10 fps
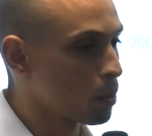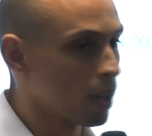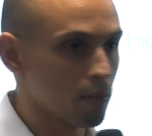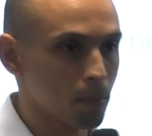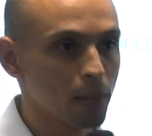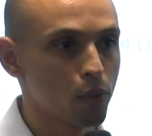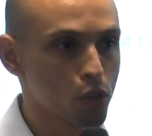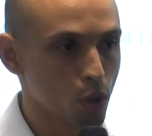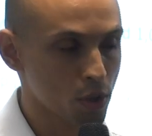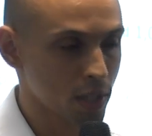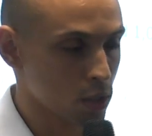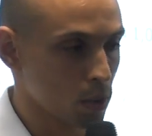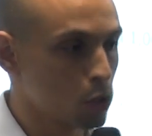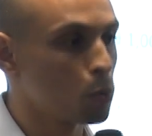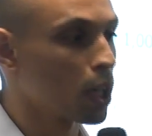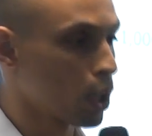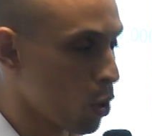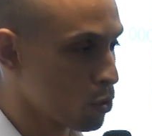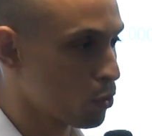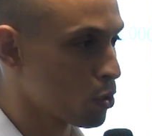We have made the choice actually to be
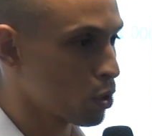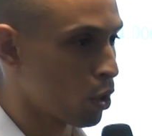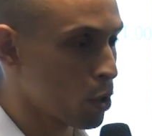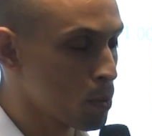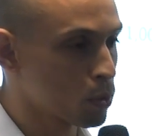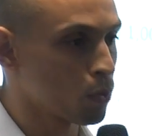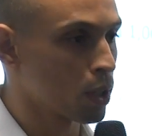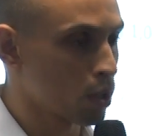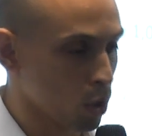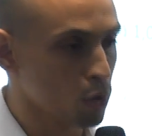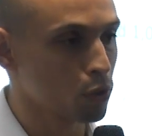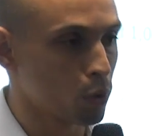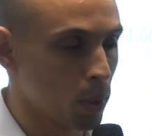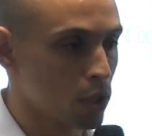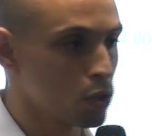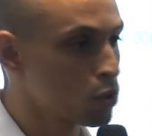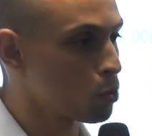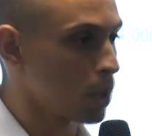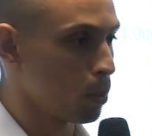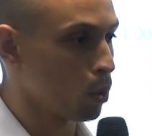close to the startups, to be close to the regions,
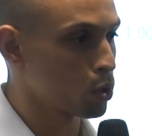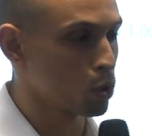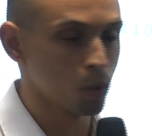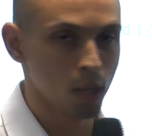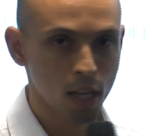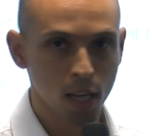to be able to